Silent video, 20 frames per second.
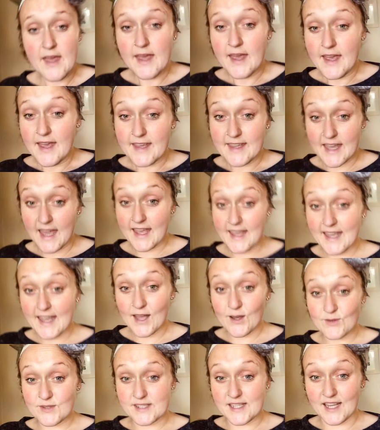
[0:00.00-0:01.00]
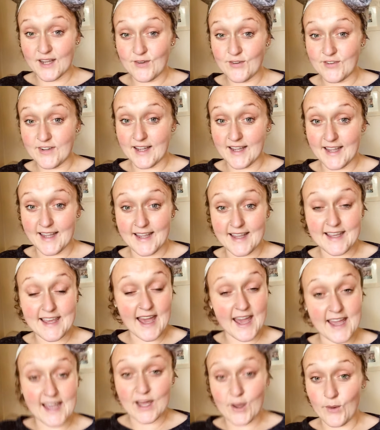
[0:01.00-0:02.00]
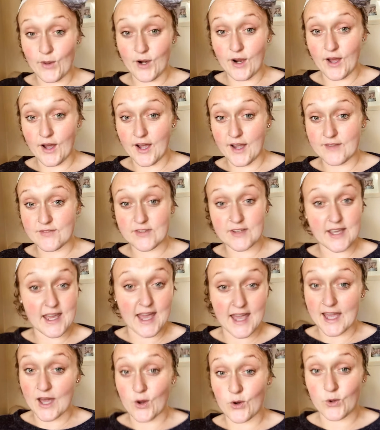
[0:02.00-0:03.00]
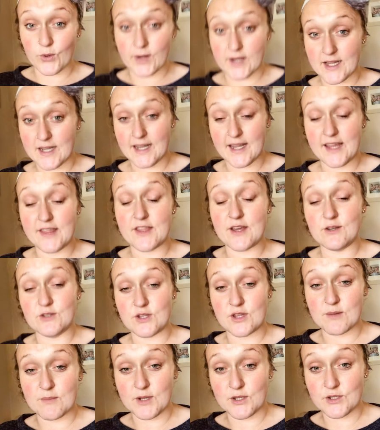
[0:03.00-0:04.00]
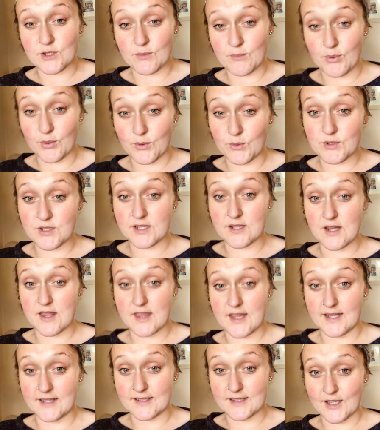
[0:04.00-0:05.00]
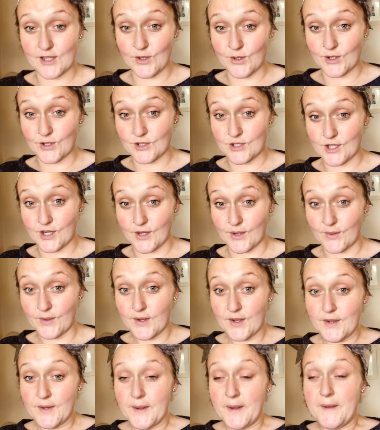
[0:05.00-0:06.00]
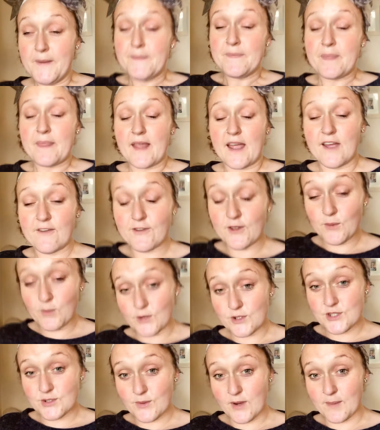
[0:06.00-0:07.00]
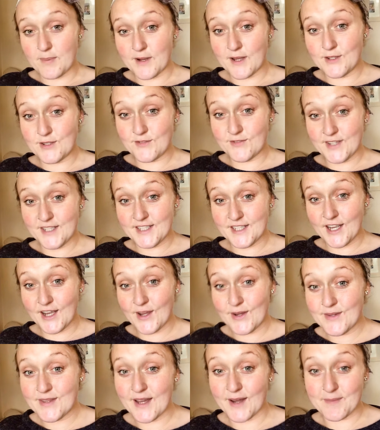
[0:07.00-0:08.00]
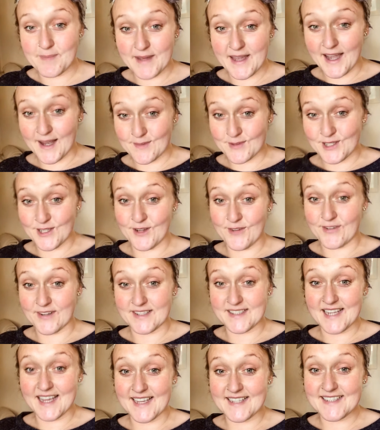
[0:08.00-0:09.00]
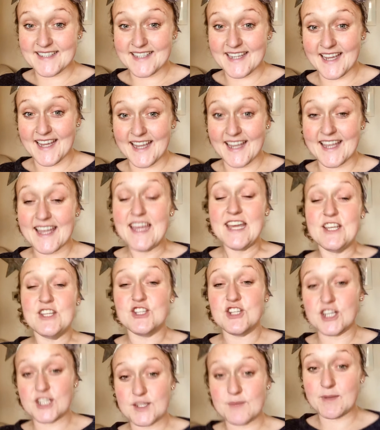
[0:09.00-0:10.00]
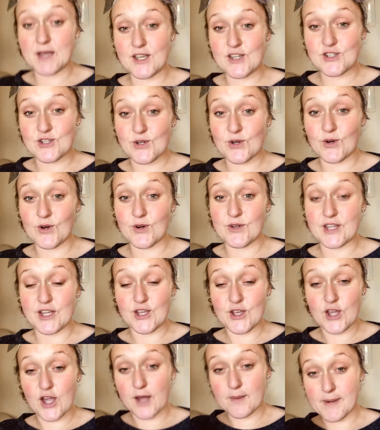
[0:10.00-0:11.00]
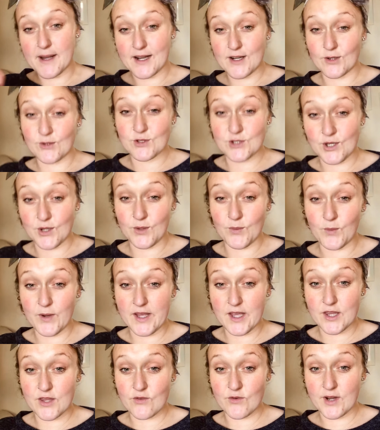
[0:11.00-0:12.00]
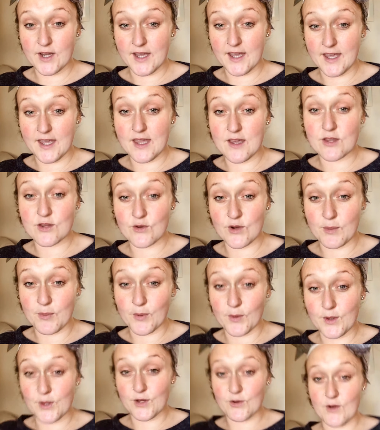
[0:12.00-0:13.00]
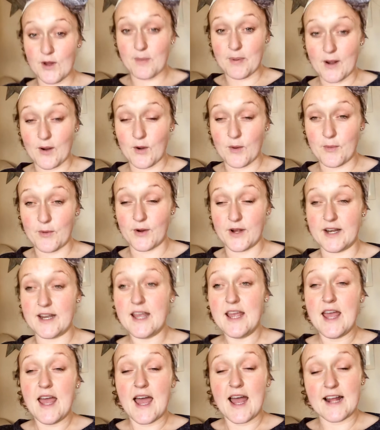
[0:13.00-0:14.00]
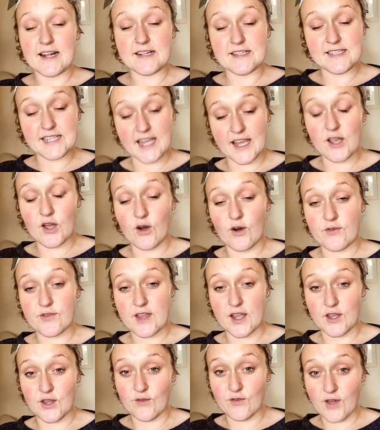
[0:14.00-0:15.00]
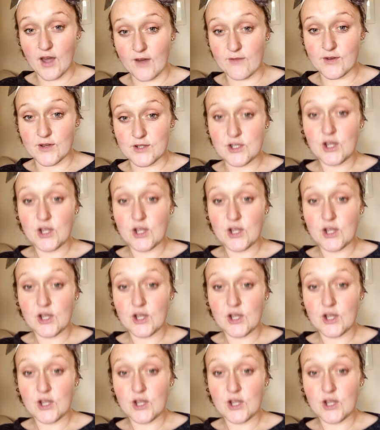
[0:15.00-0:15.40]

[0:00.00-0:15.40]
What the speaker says: Getting out safely, getting out alive, getting out quickly, those are the most important things that you can do. If you want to upload a video, that would be absolutely fantastic. Just make sure that you go back onto week 3.3 PowerPoint and tick off that you've covered